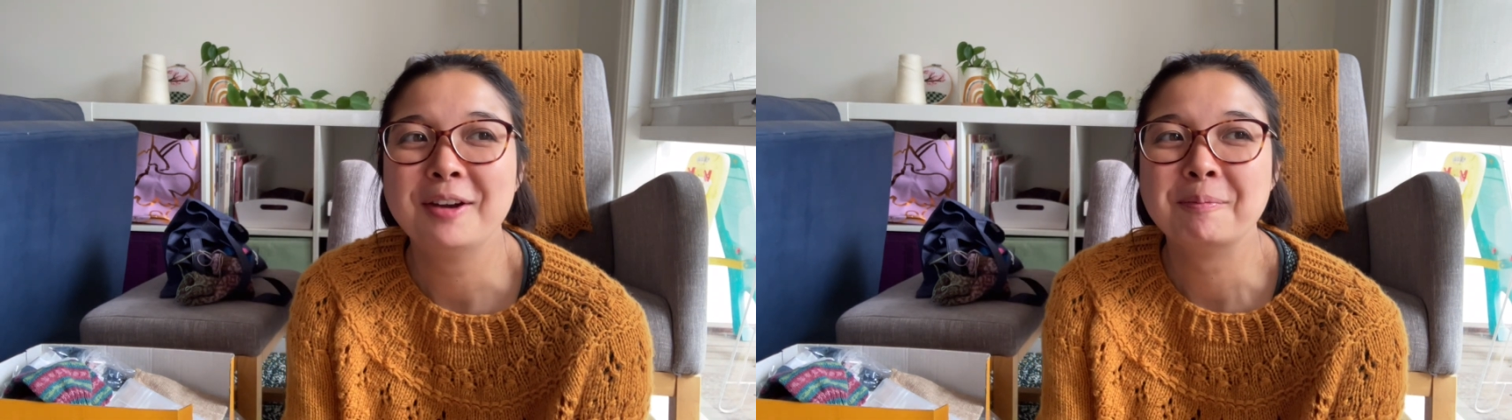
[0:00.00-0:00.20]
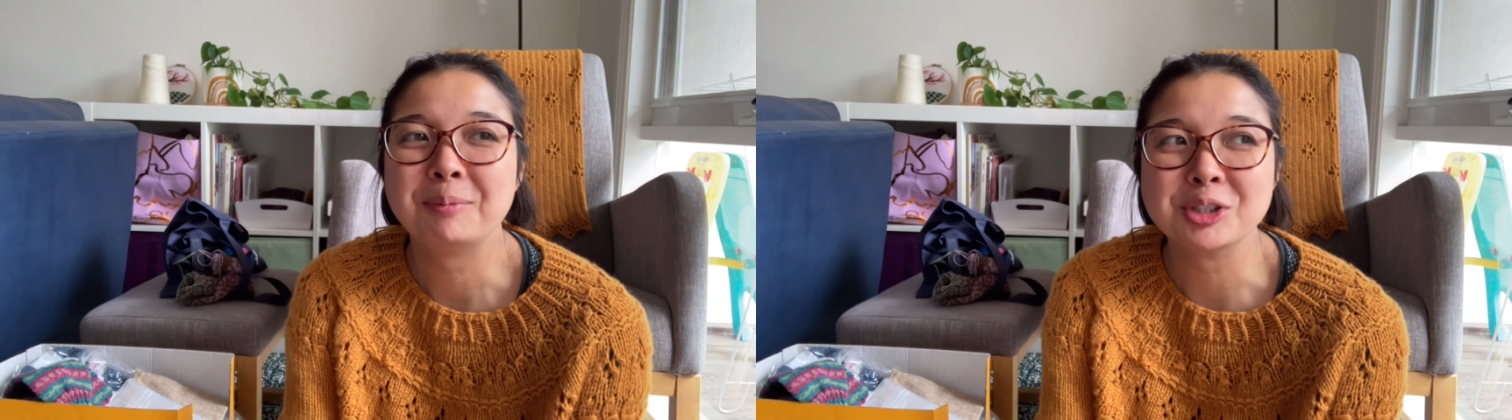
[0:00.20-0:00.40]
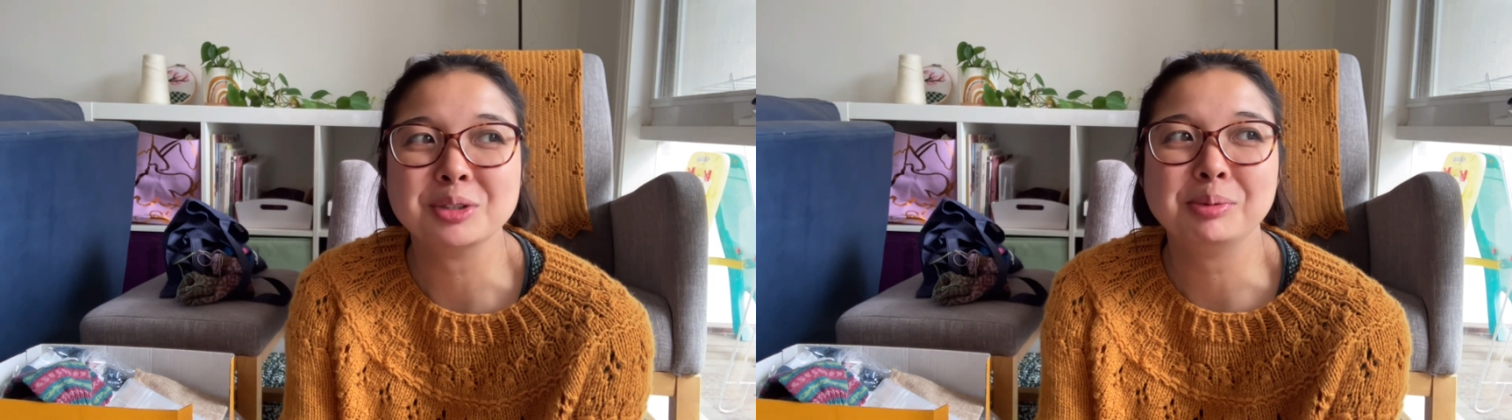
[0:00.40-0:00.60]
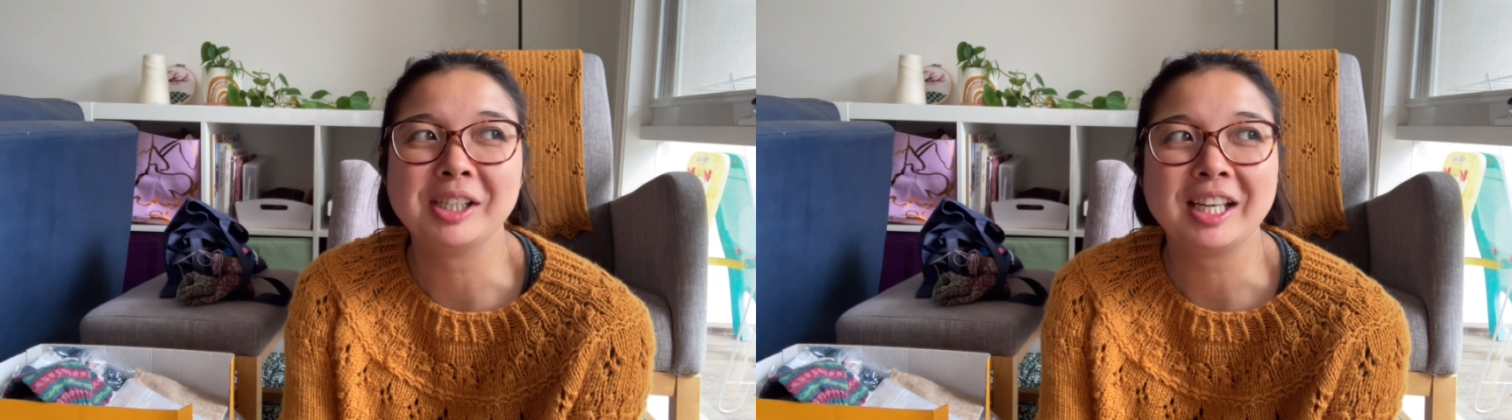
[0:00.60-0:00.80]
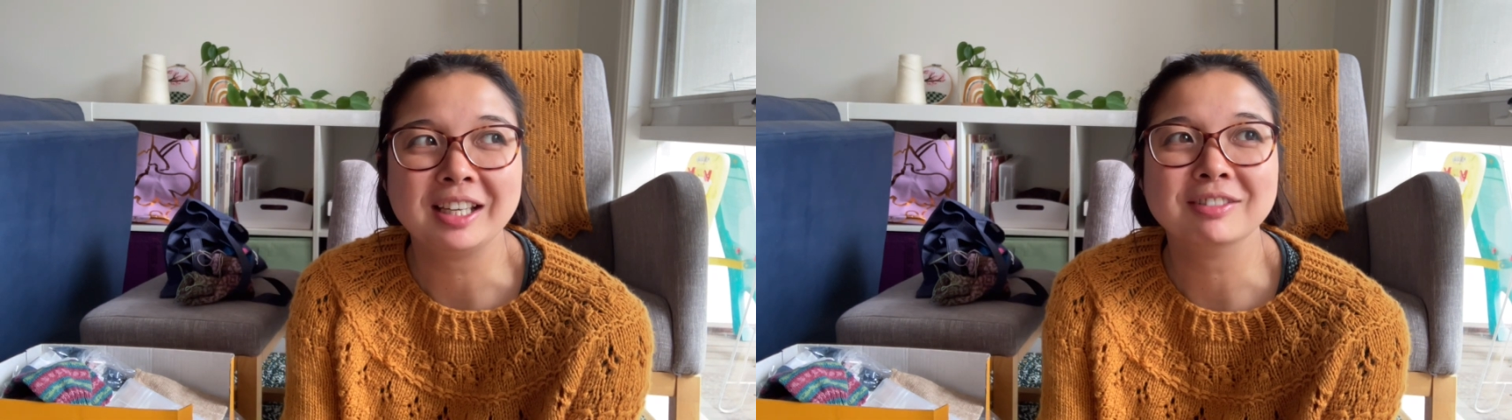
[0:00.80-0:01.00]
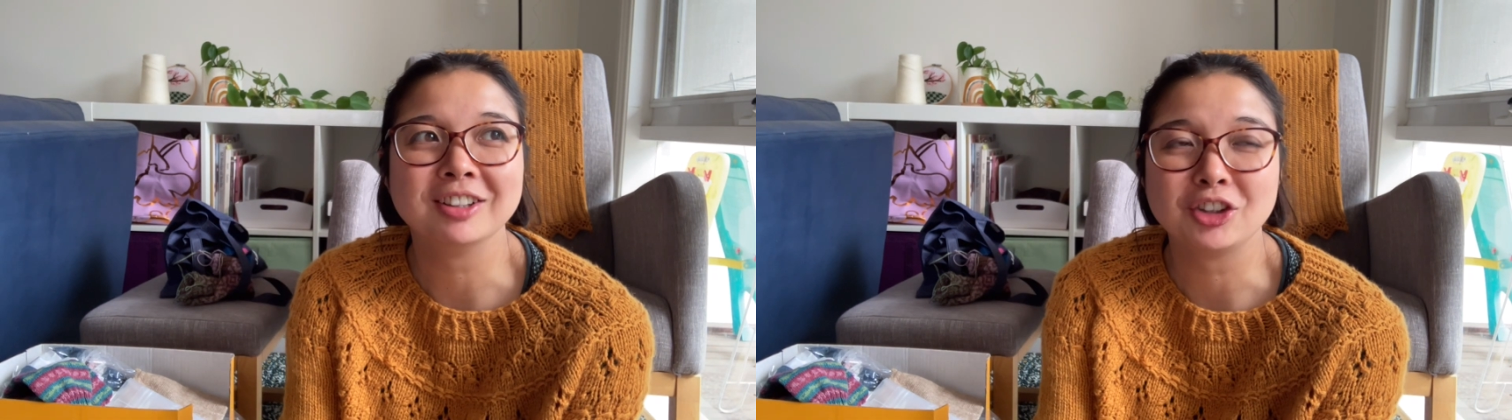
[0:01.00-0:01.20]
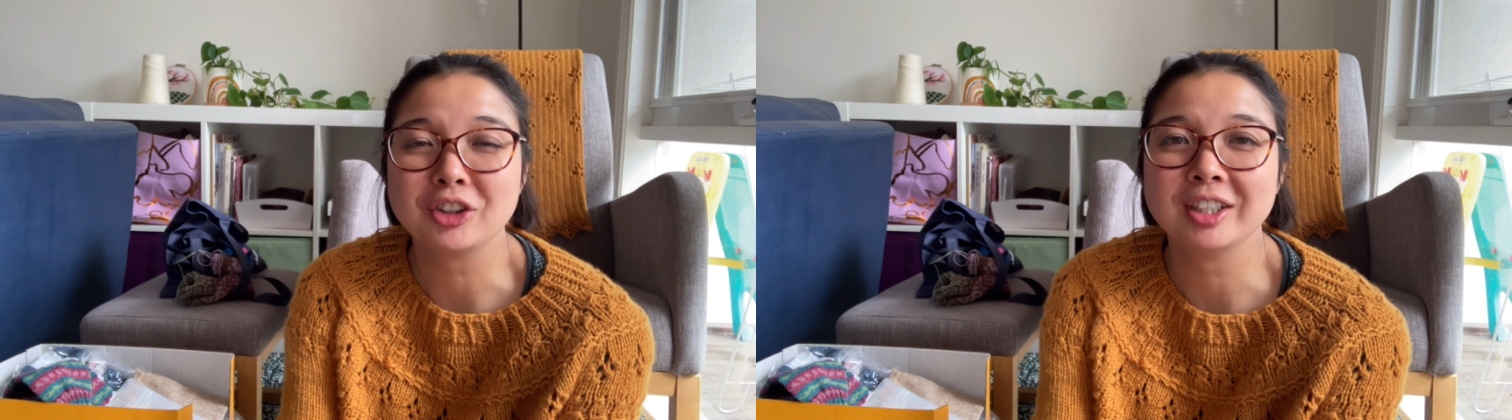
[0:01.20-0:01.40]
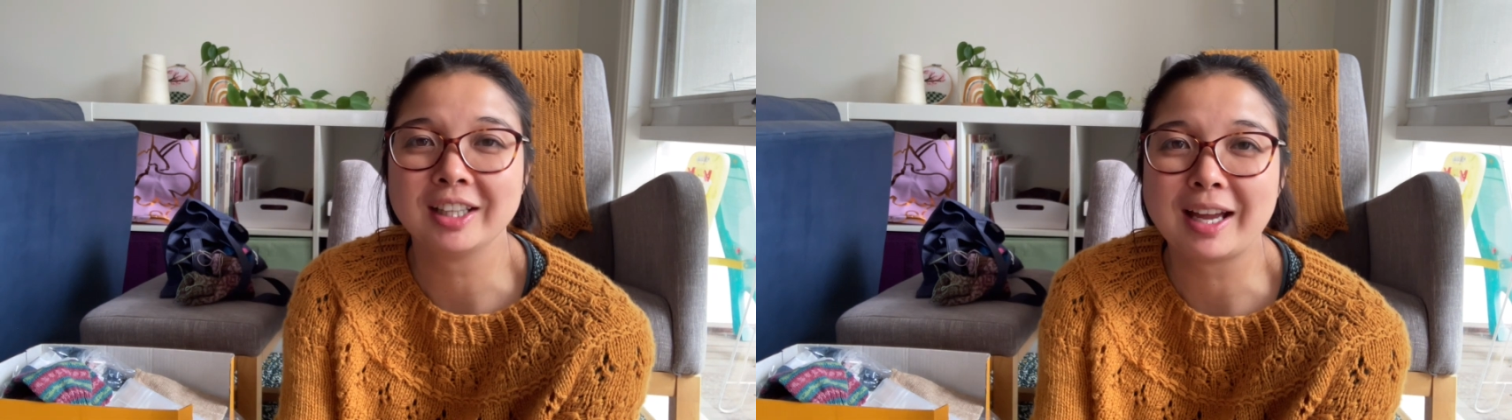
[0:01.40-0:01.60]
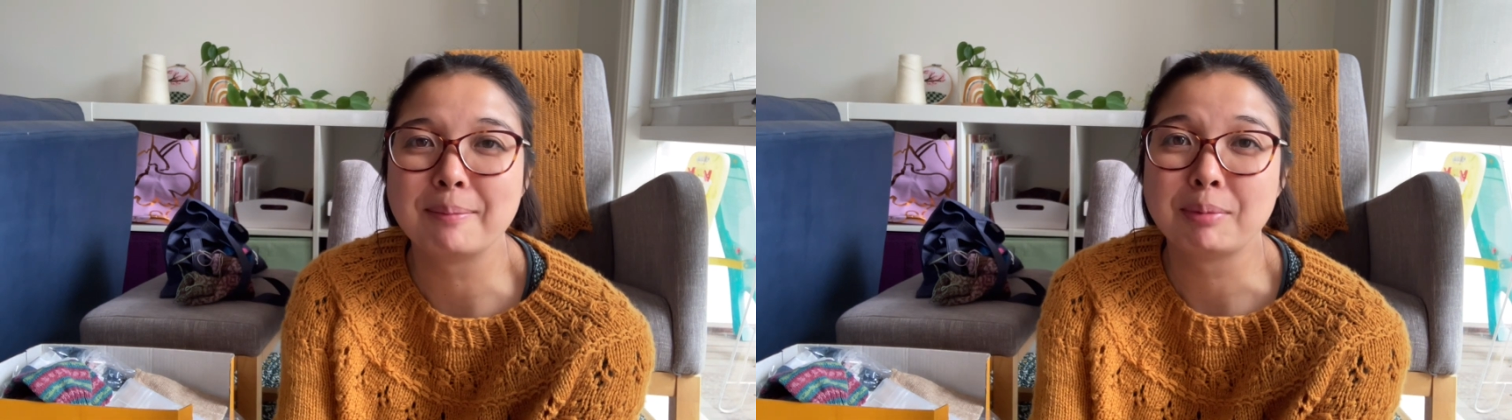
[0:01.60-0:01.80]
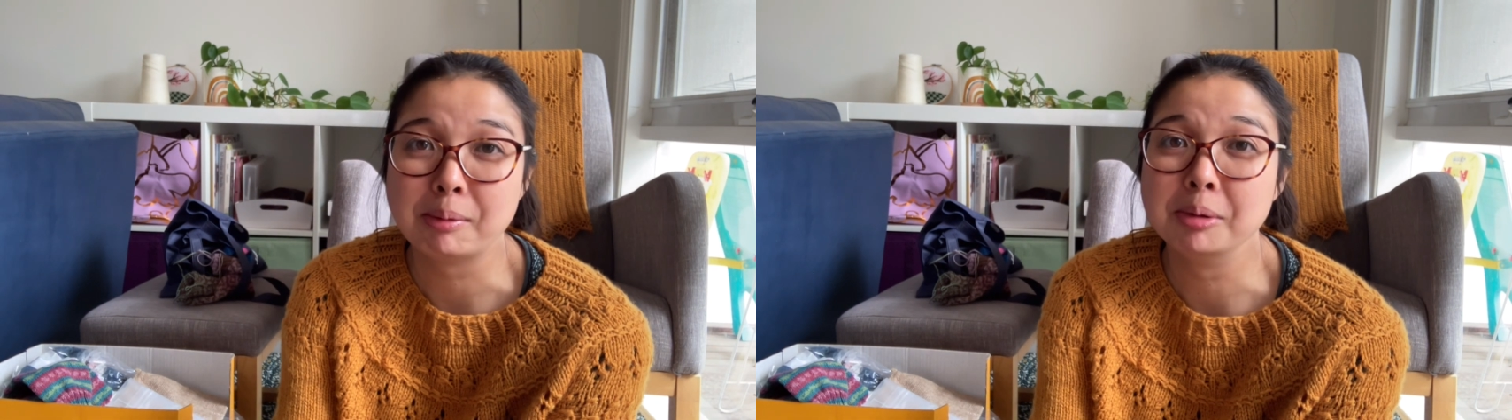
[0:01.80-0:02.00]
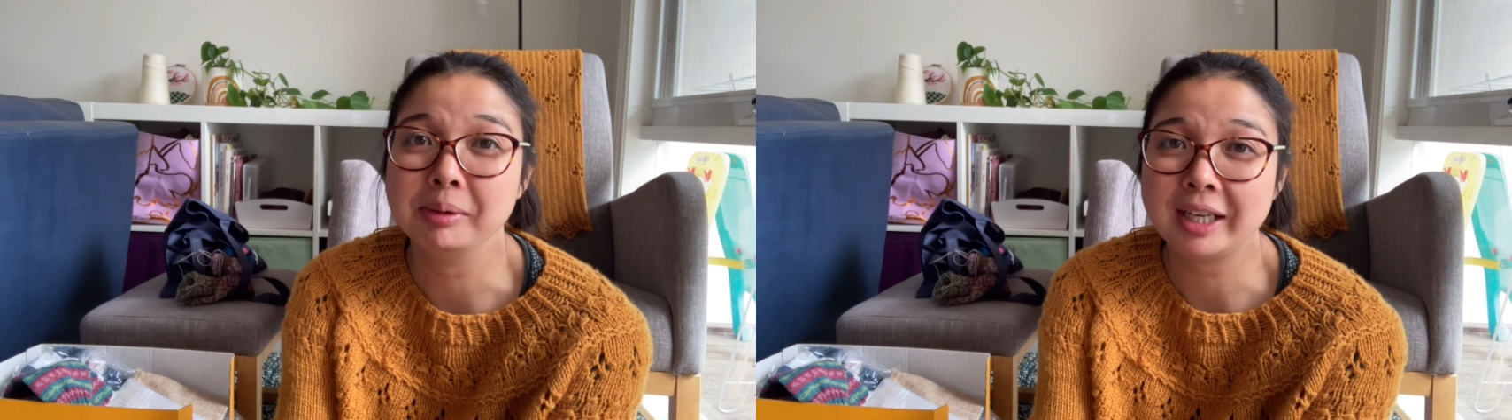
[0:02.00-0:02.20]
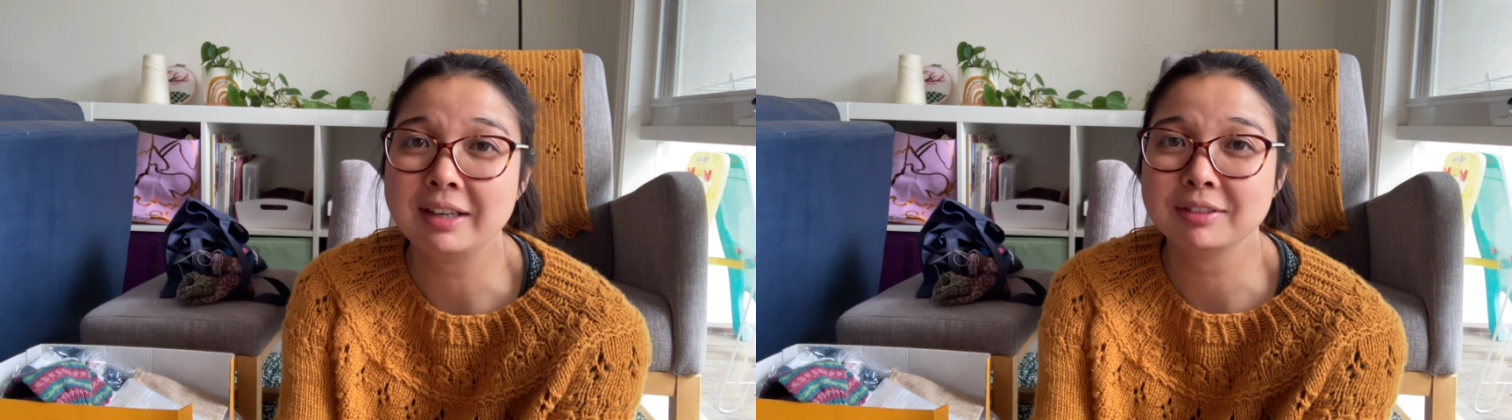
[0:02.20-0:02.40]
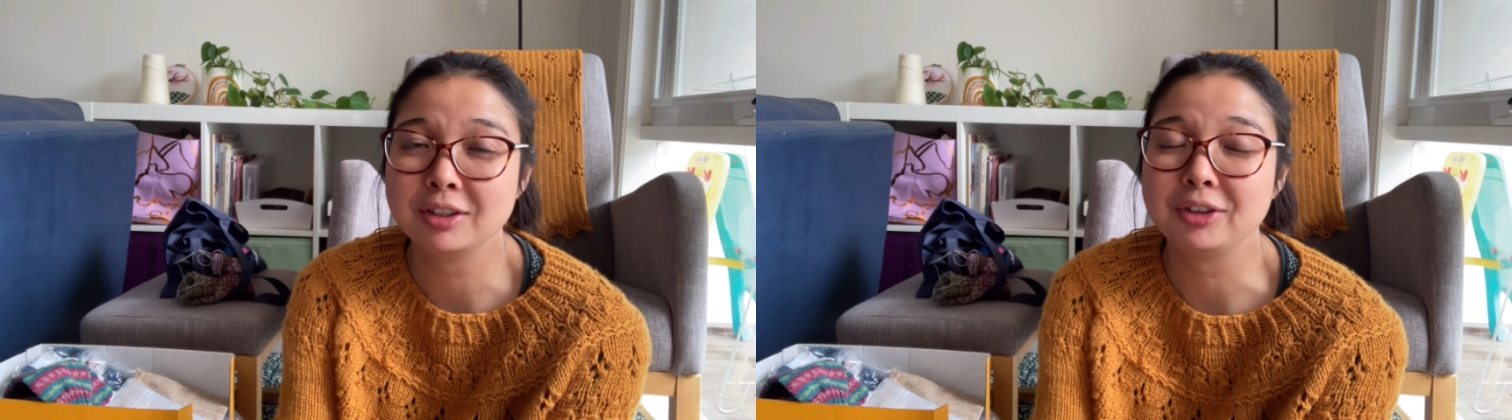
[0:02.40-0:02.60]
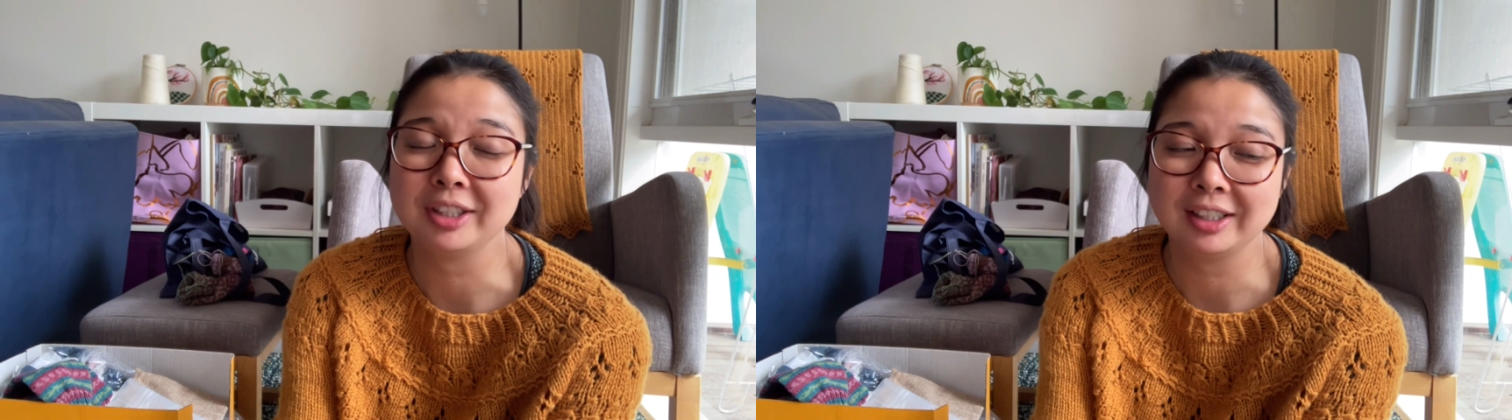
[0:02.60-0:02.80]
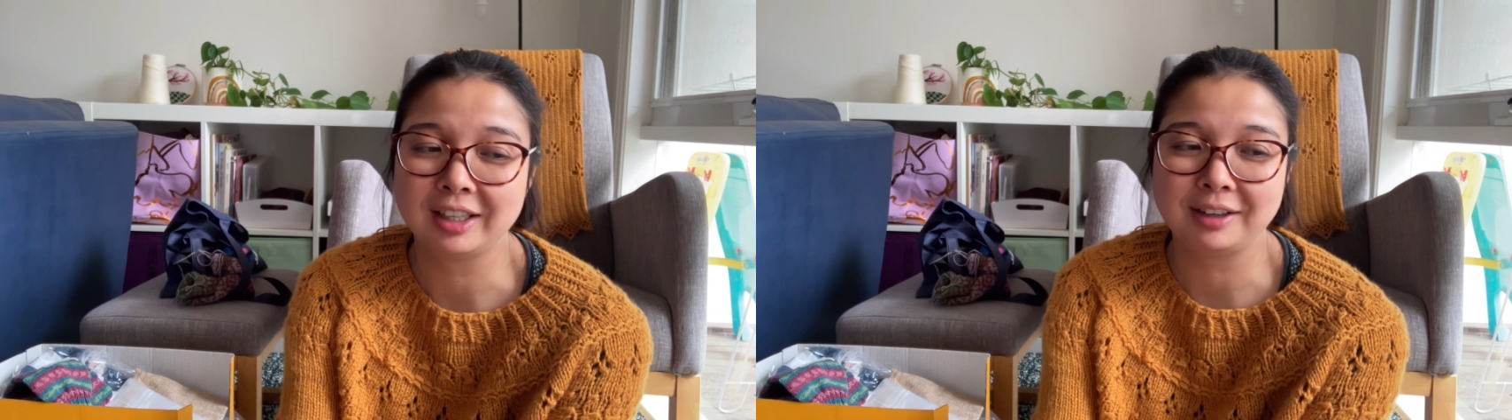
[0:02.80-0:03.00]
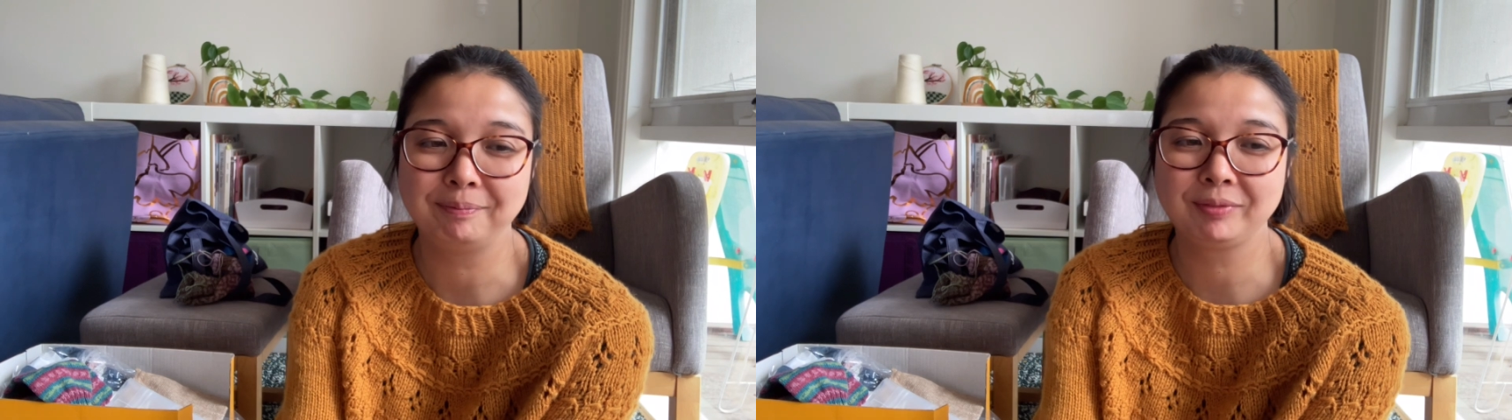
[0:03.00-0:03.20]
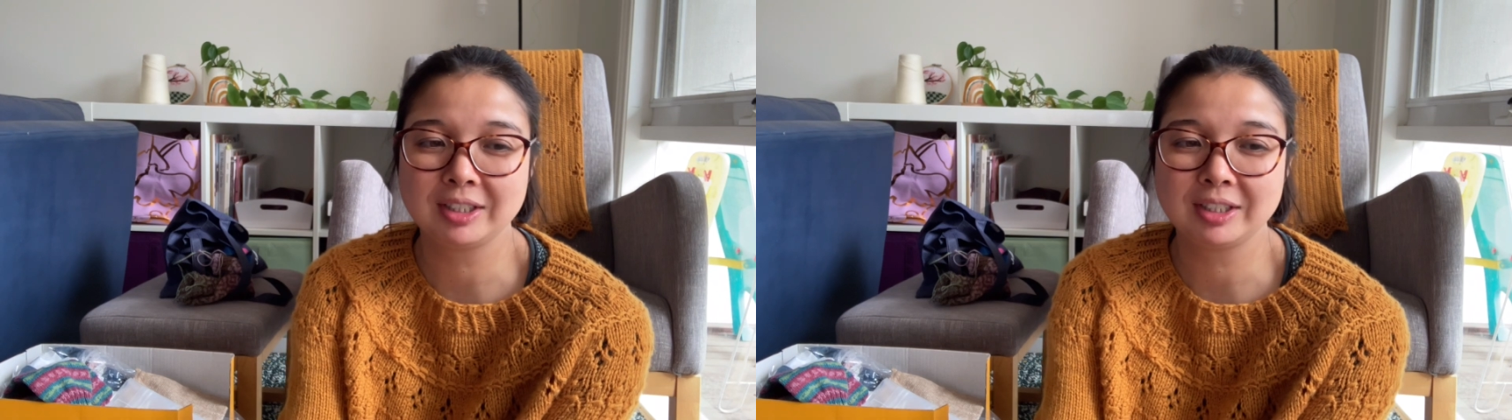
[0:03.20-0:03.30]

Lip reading: possibly even longer than that, probably even longer than that.